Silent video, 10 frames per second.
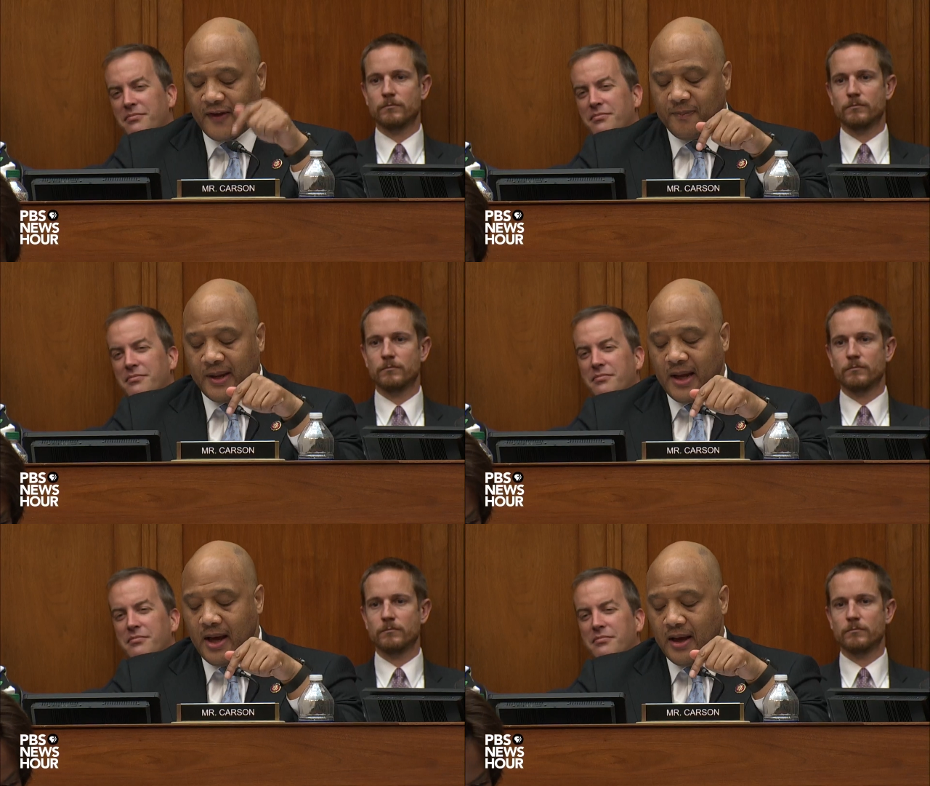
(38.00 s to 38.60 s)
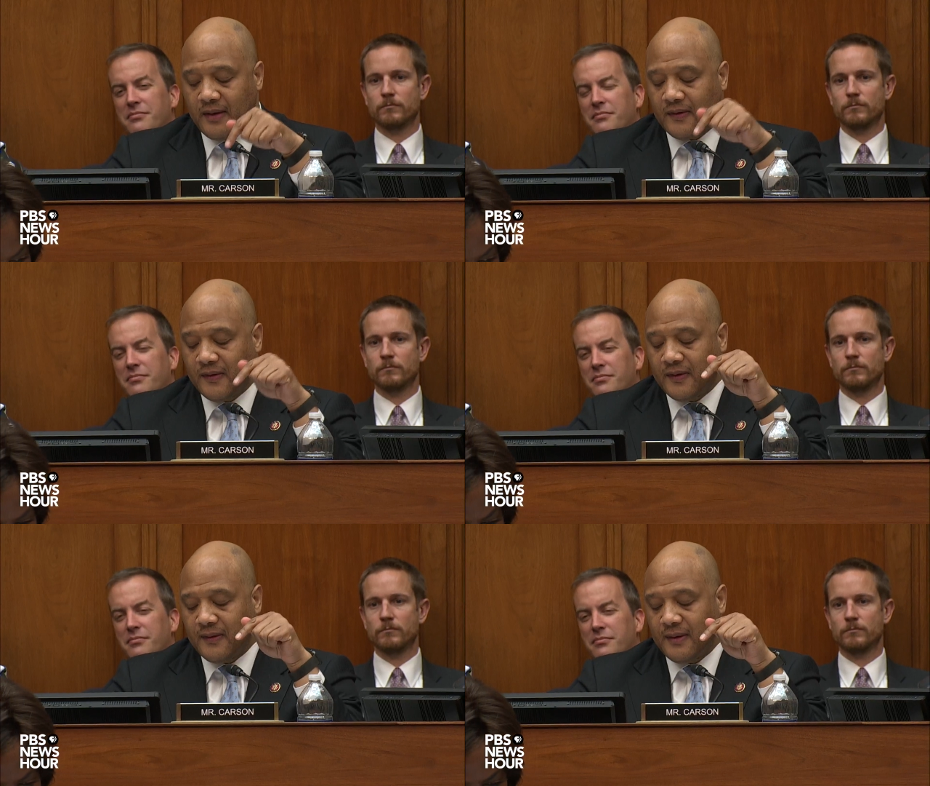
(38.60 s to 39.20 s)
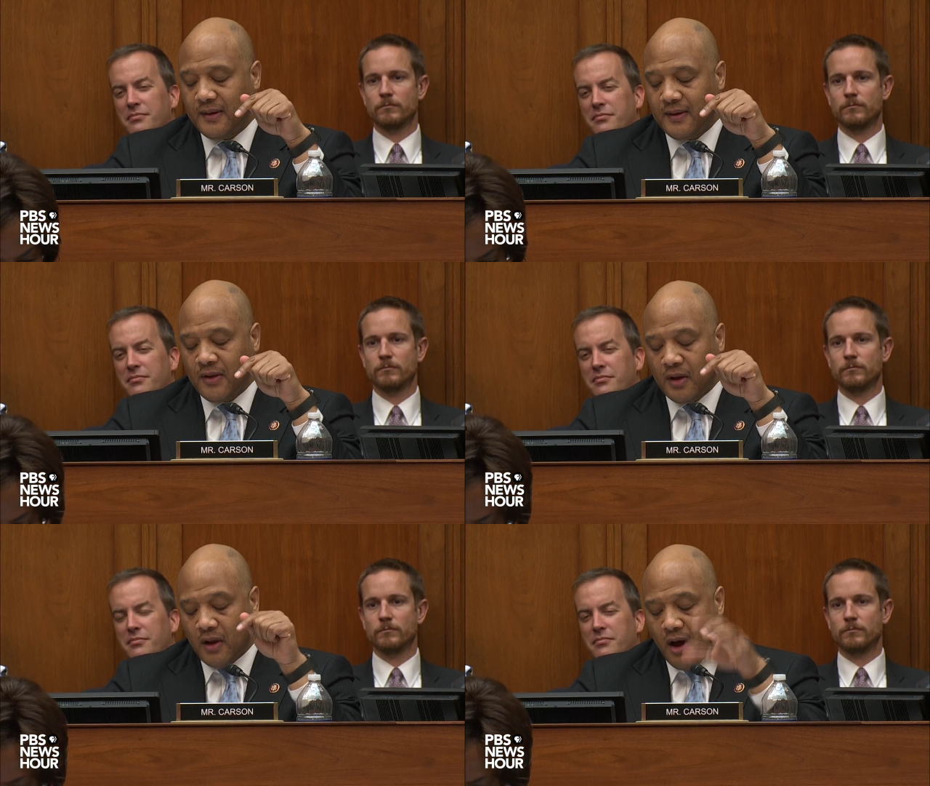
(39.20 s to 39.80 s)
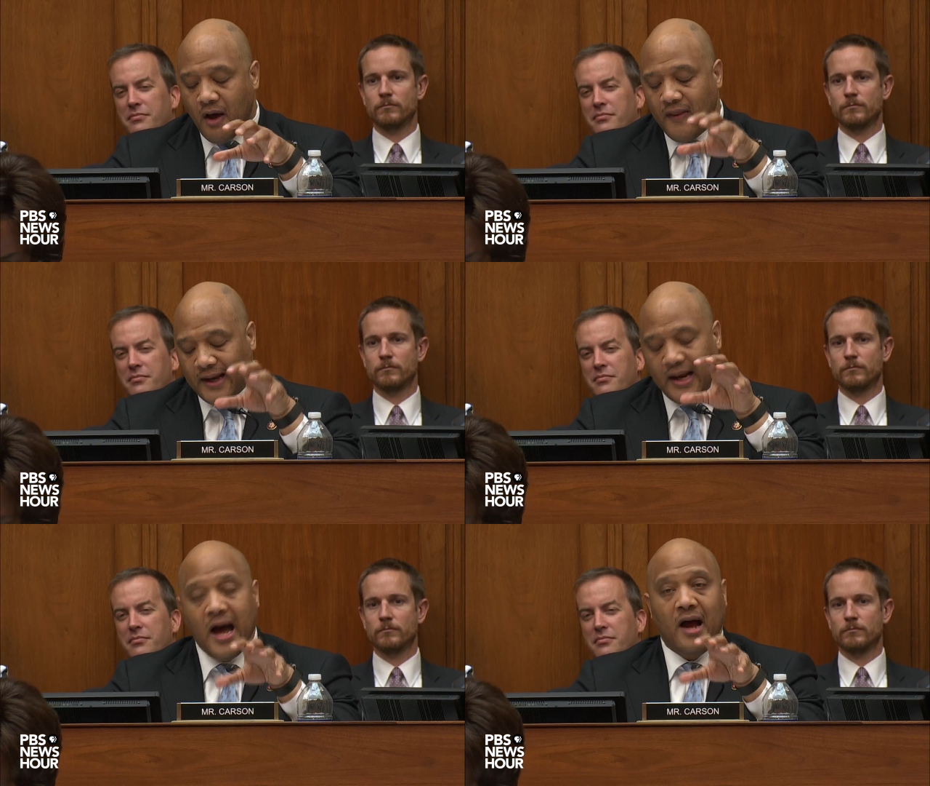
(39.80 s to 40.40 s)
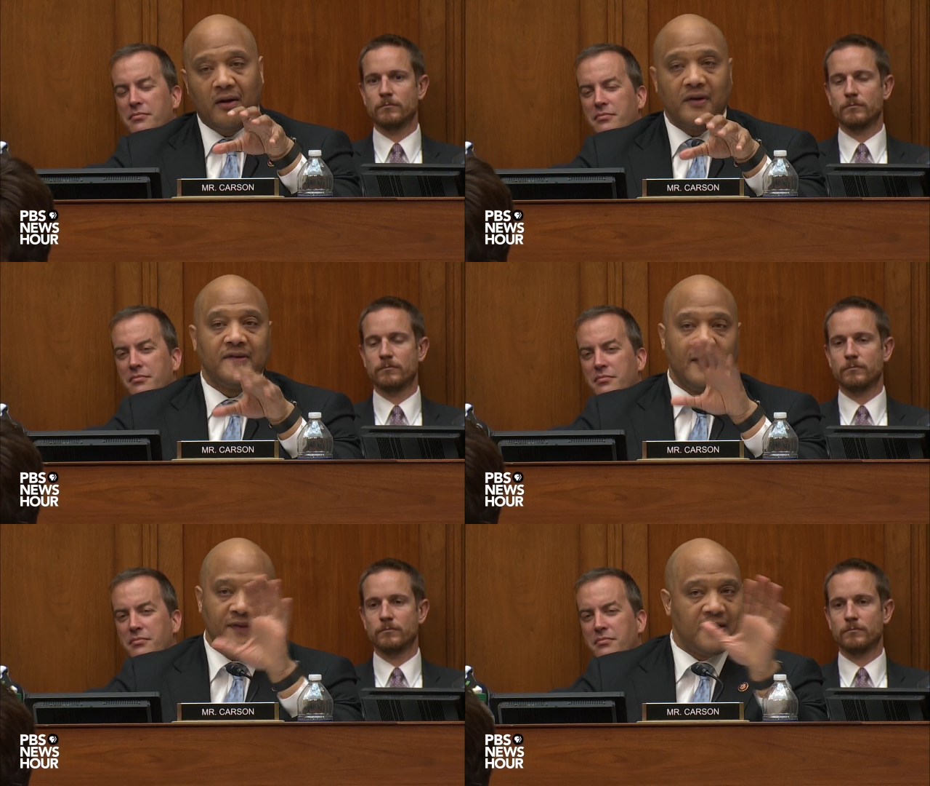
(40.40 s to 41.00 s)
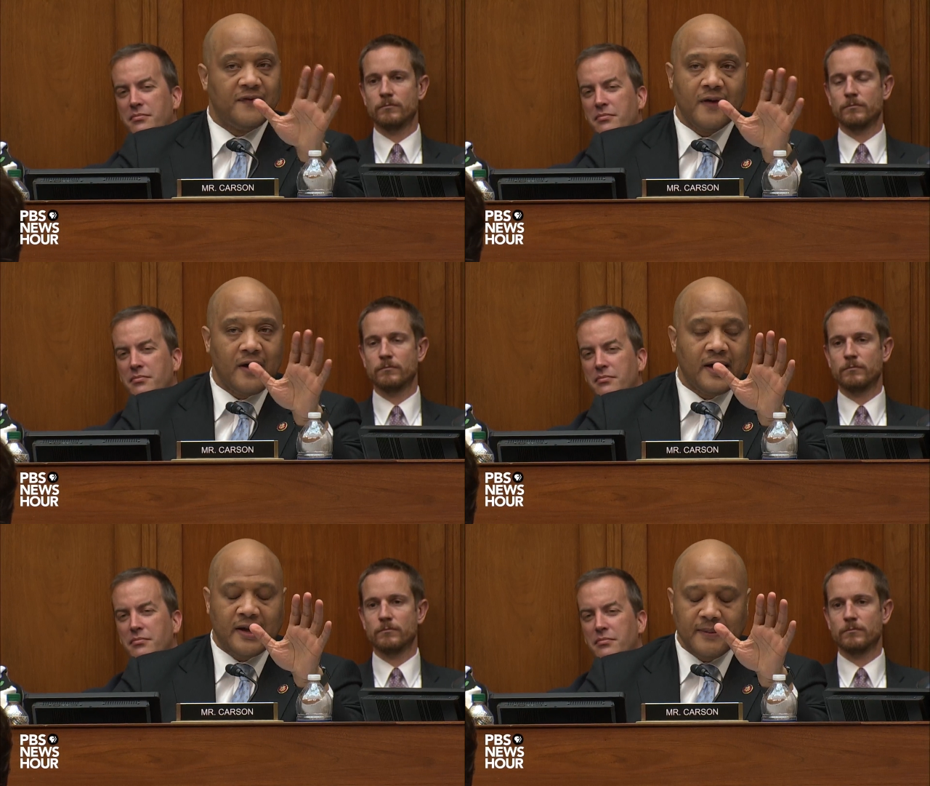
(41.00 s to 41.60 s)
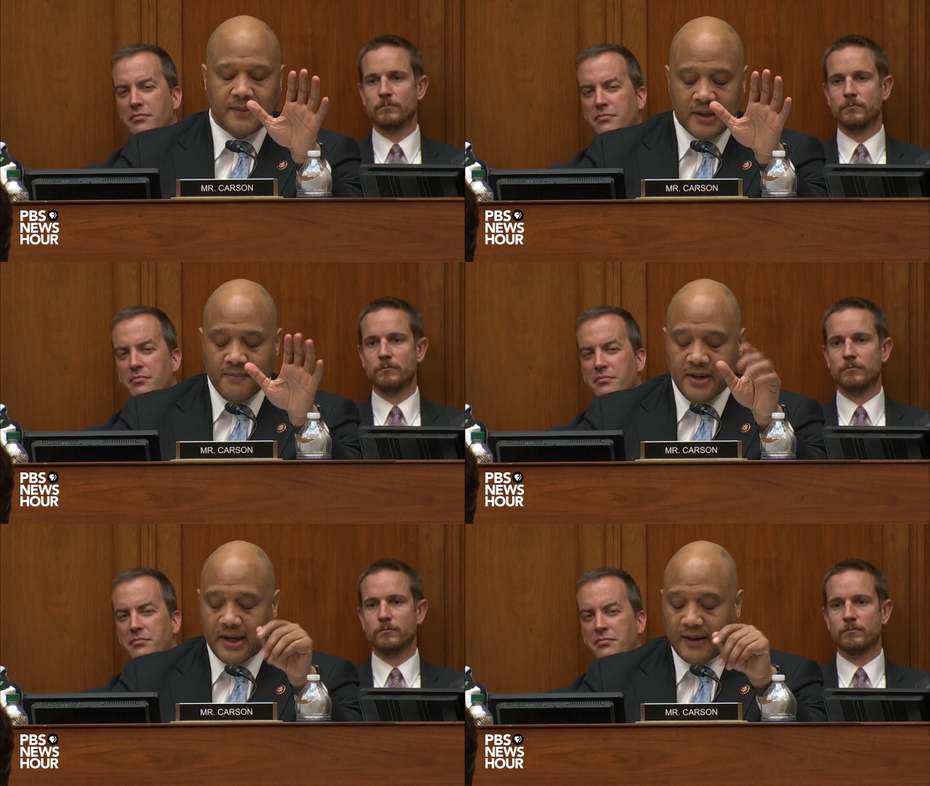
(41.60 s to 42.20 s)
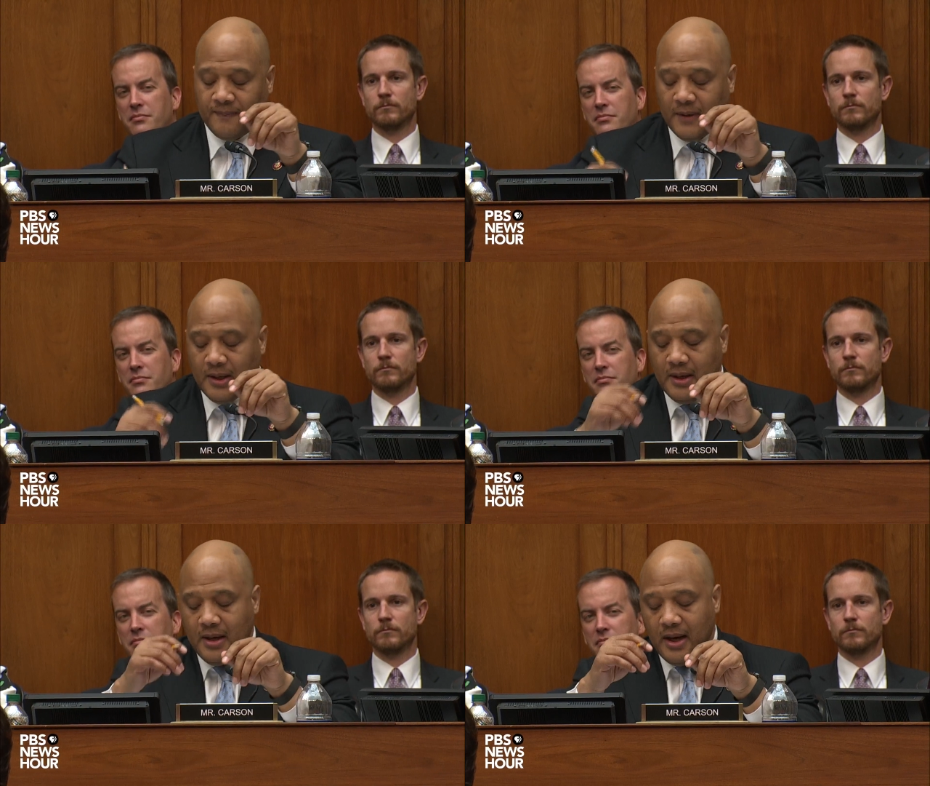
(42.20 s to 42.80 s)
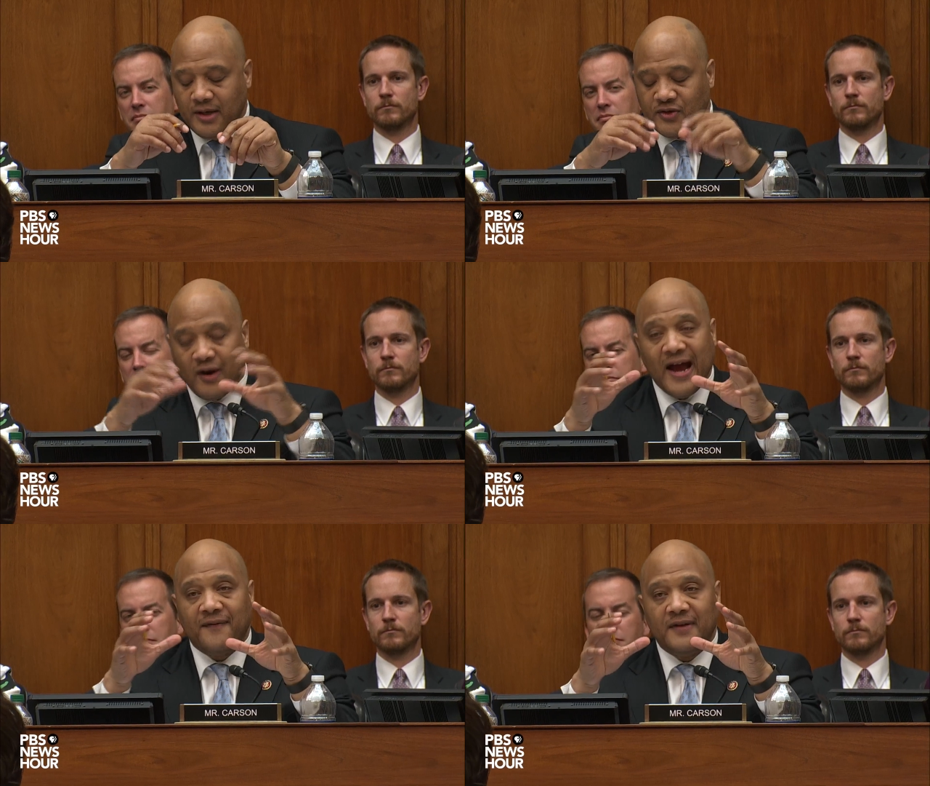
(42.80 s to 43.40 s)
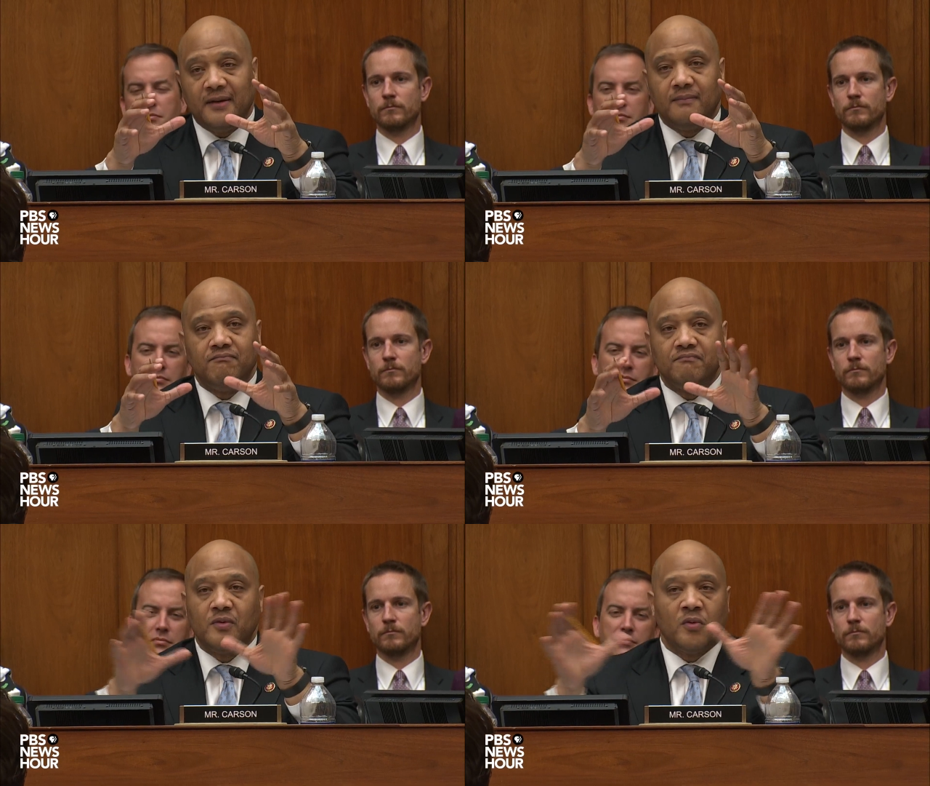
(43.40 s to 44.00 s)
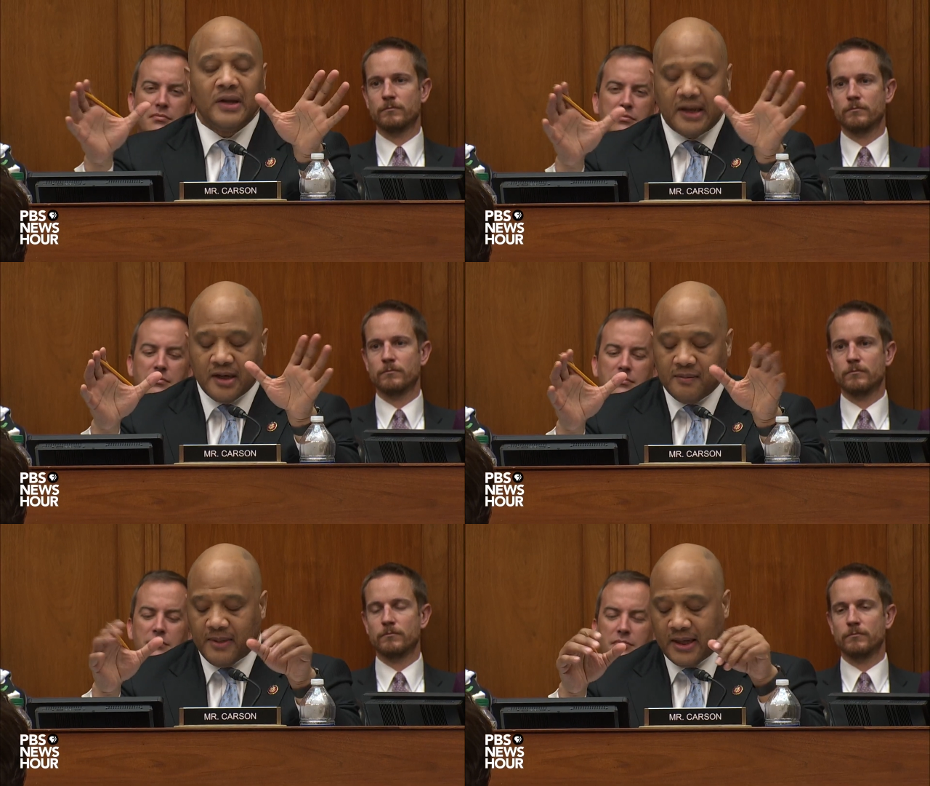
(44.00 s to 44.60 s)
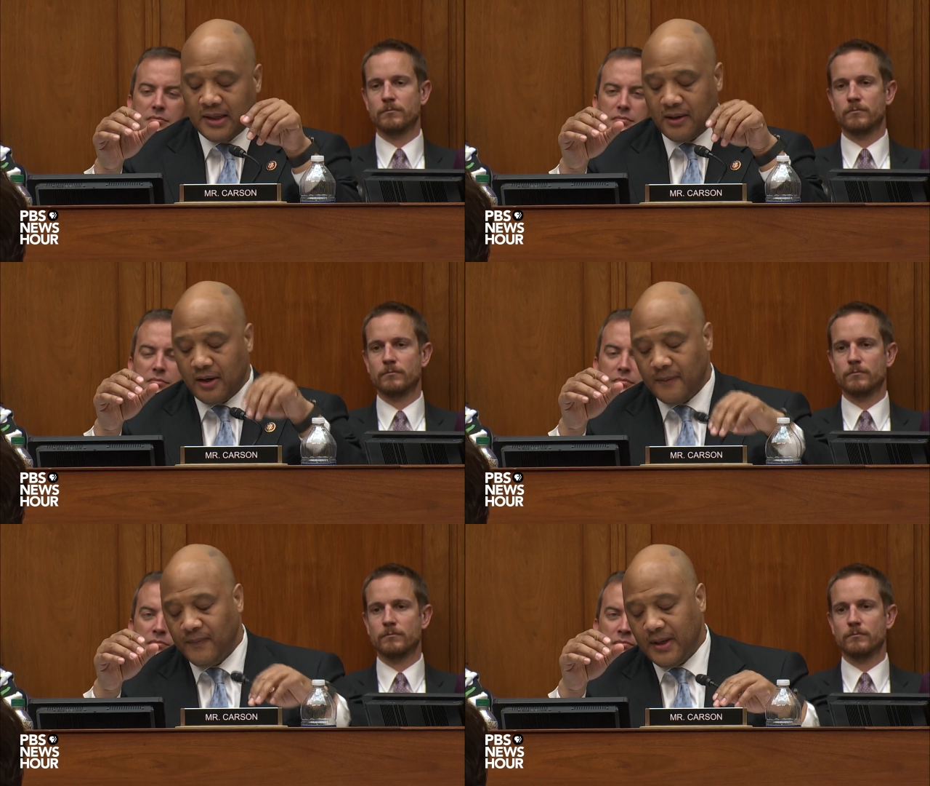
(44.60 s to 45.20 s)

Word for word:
Speaker 1: it's because the law that Congress, that this very committee uh, drafted, really couldn't be clearer.